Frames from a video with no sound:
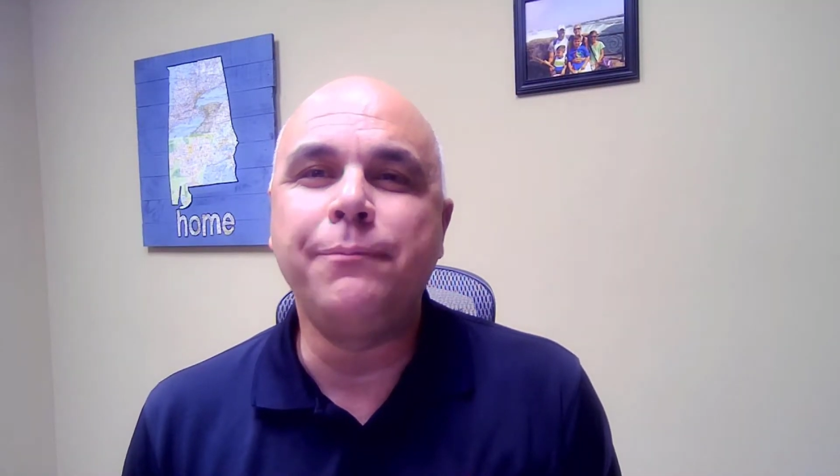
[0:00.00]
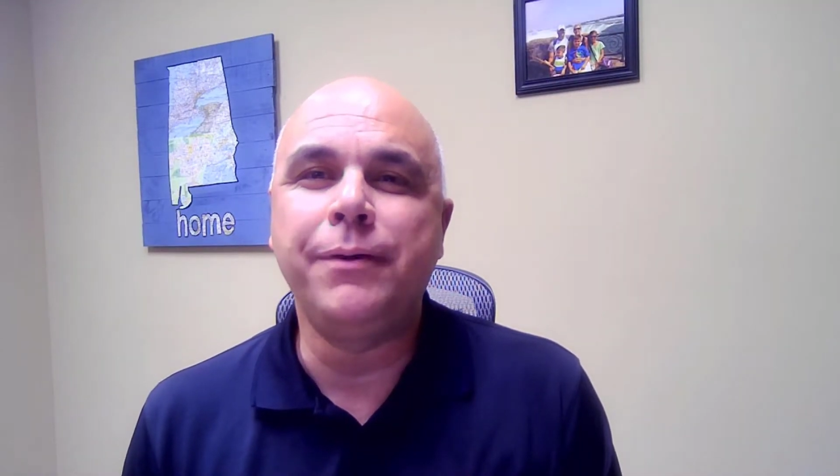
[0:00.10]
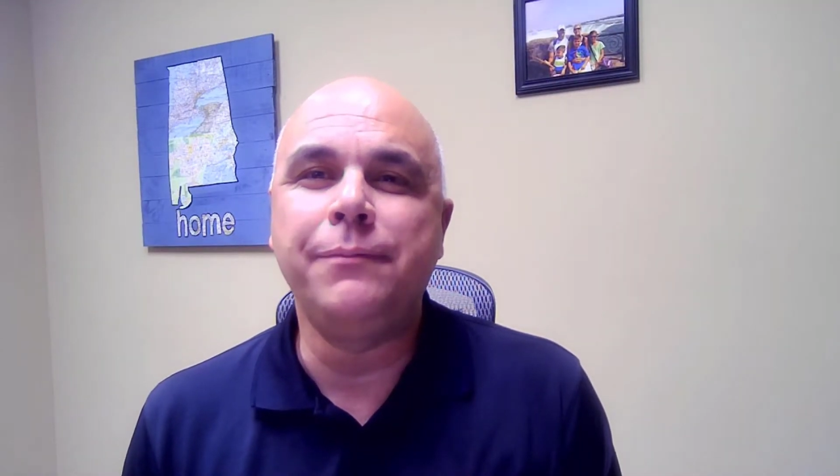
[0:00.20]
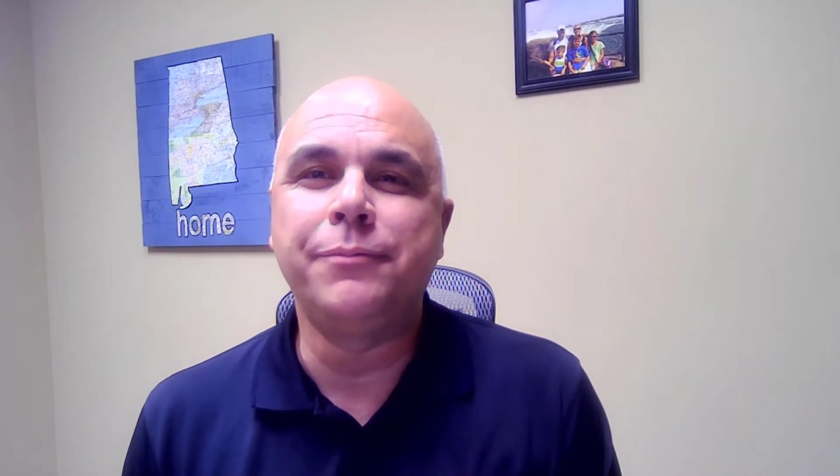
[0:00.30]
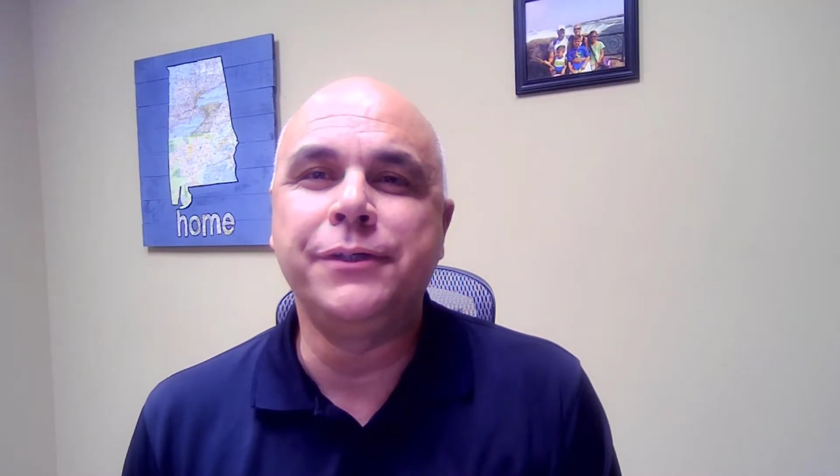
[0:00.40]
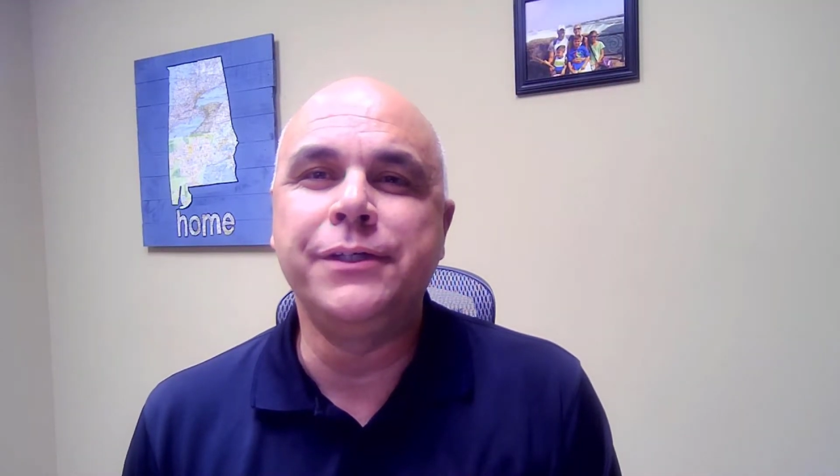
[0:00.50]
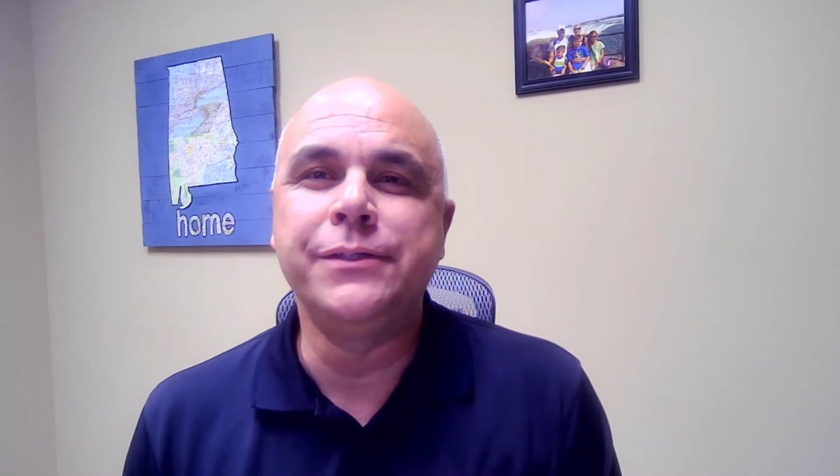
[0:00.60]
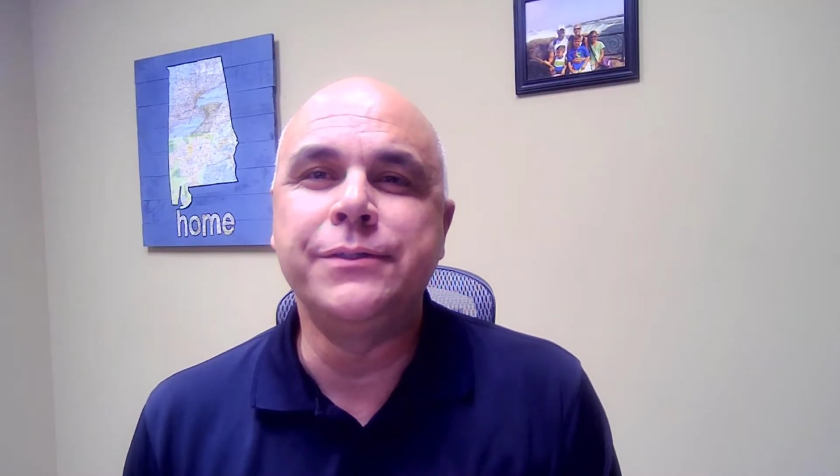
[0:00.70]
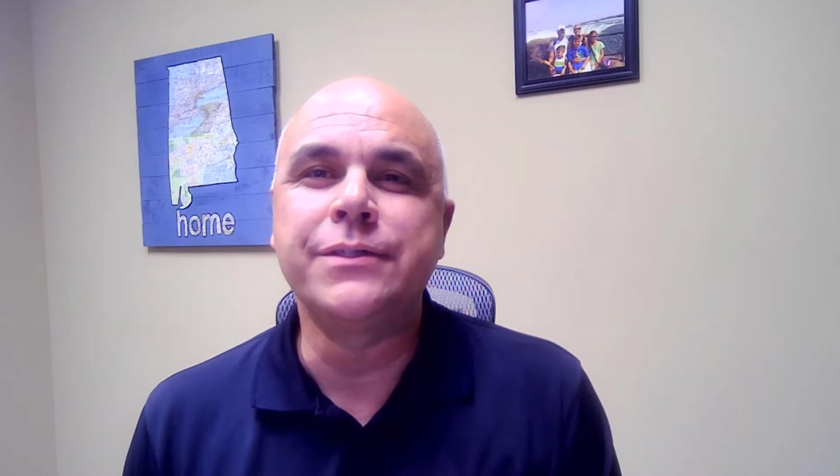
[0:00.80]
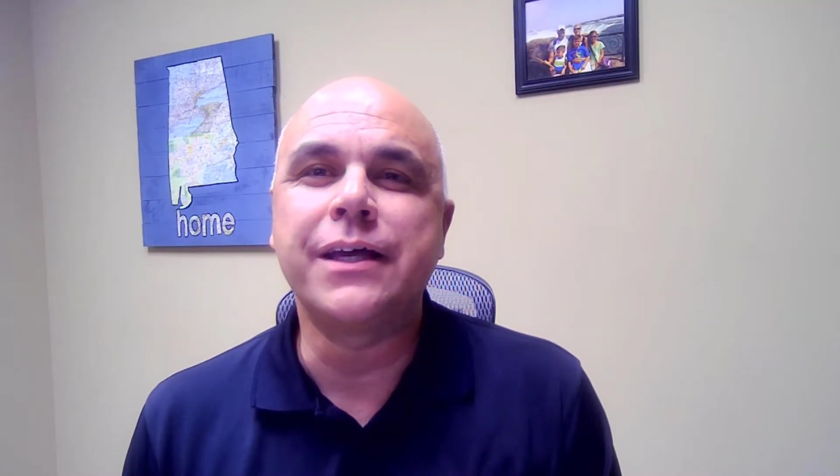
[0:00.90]
people
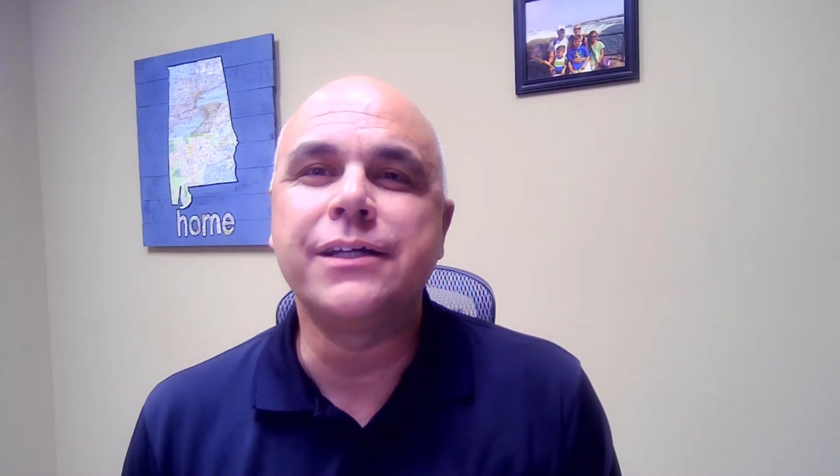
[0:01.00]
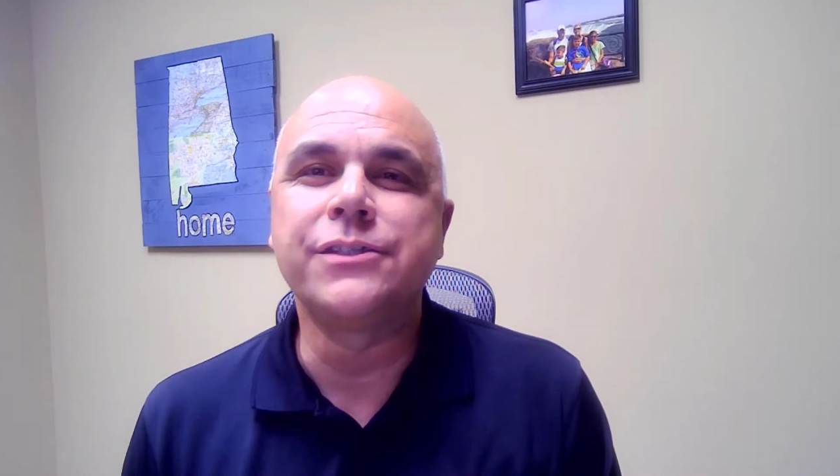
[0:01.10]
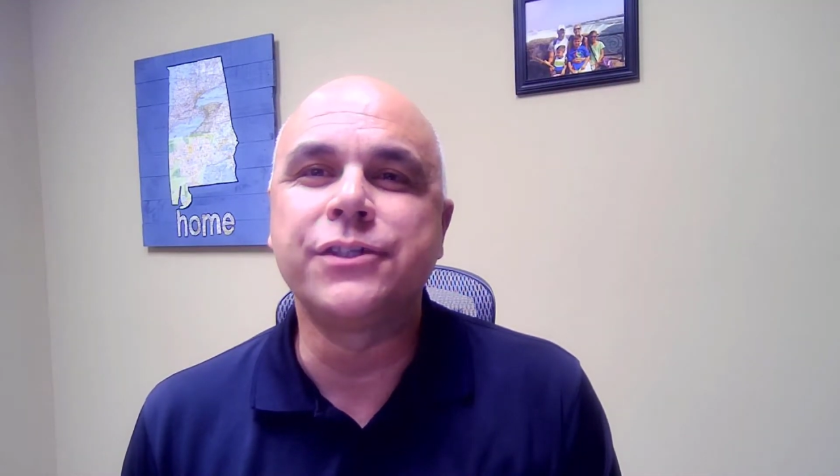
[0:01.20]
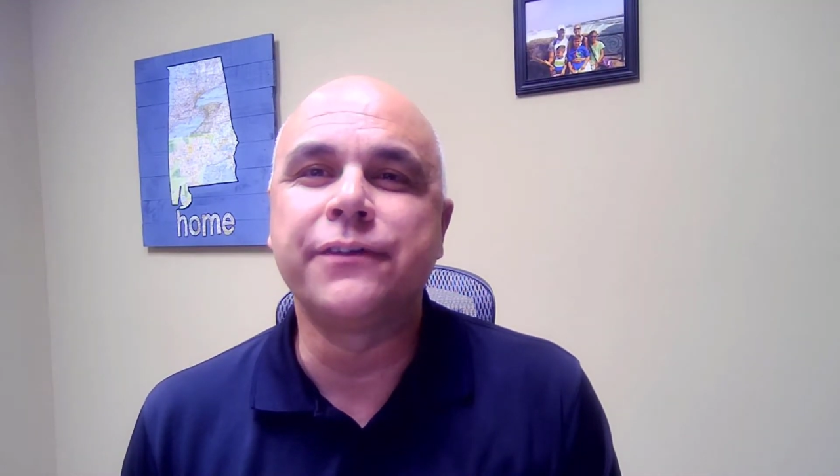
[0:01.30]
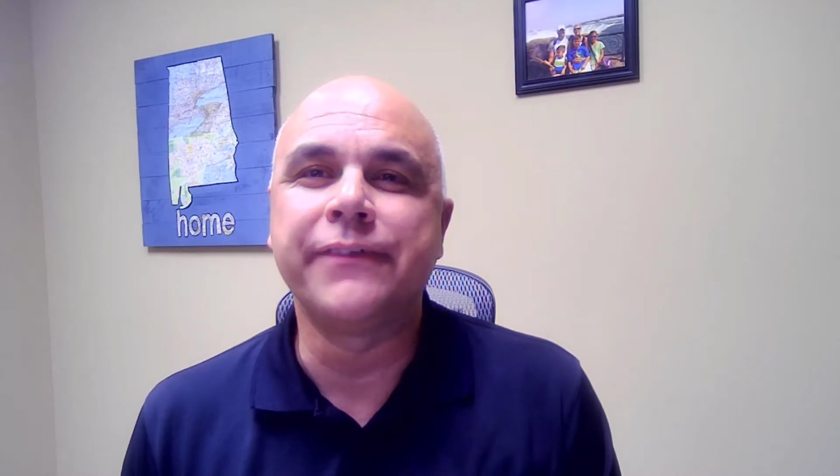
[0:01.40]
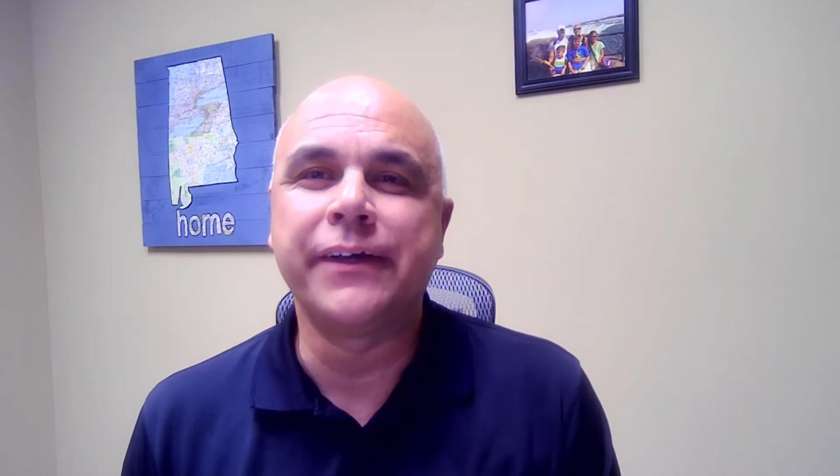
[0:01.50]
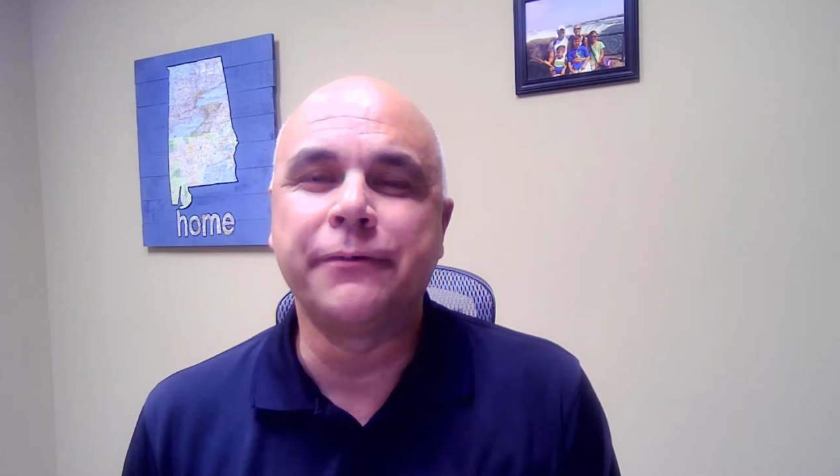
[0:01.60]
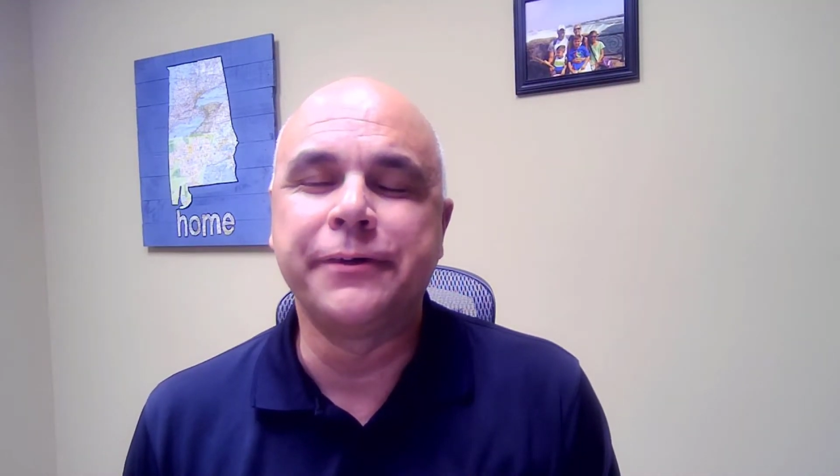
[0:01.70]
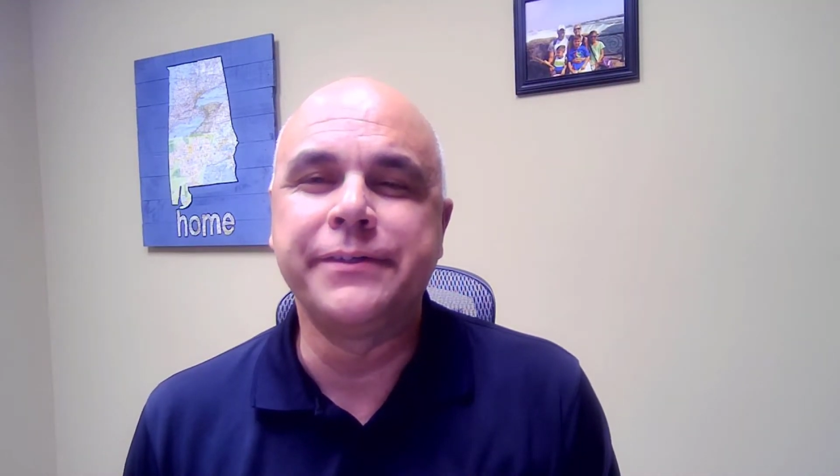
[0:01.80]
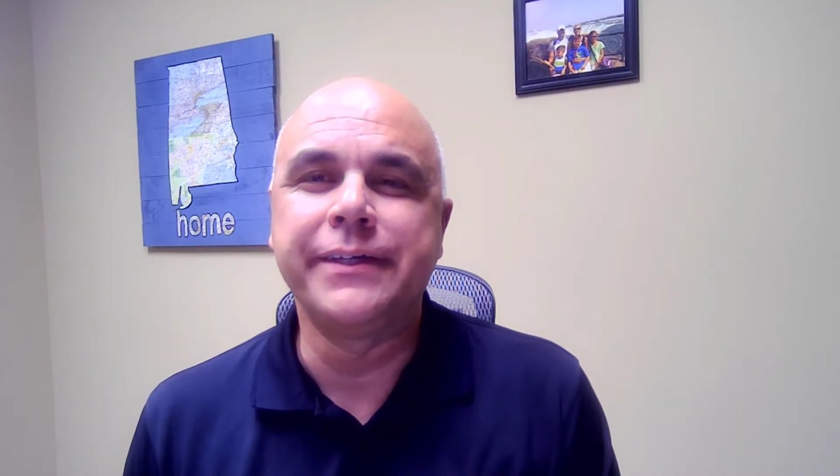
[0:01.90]
use a serving
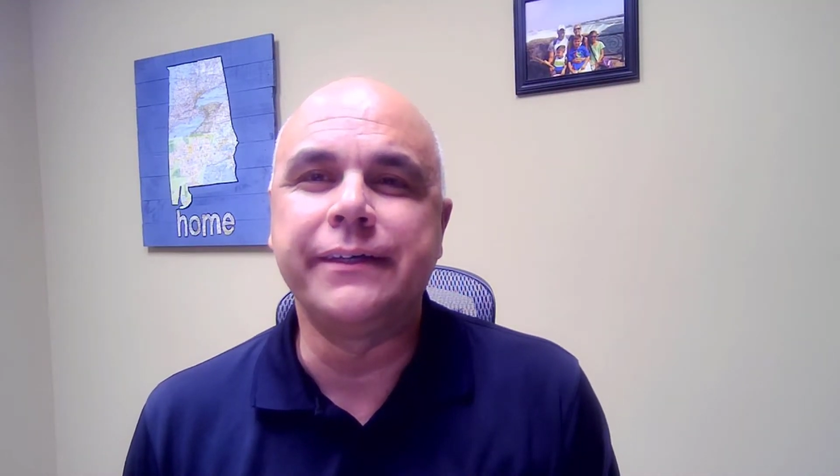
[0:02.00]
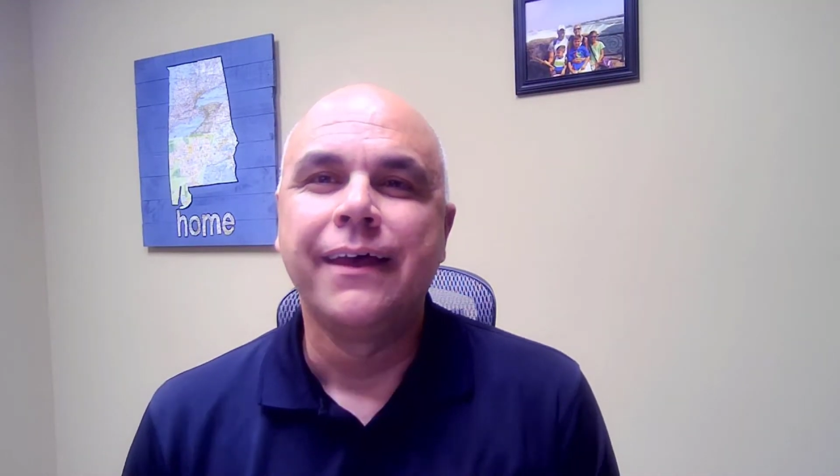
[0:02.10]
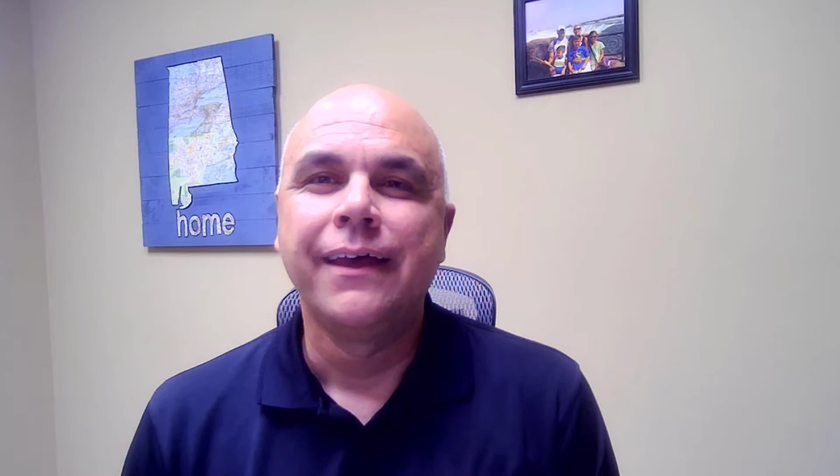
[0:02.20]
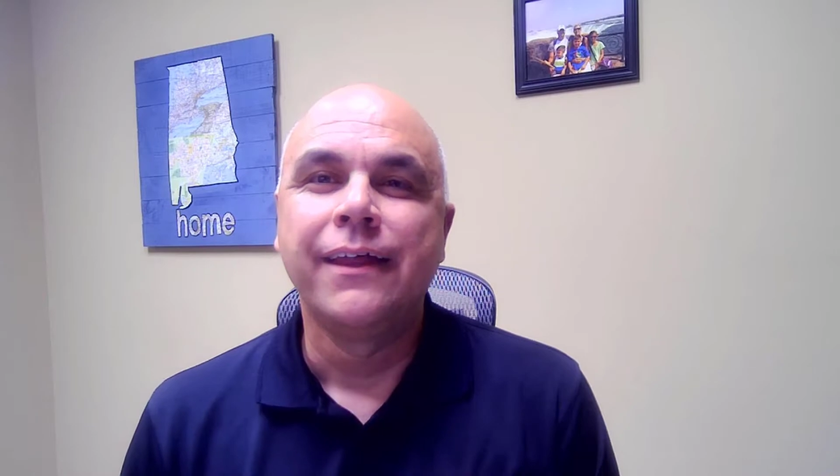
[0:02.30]
routine.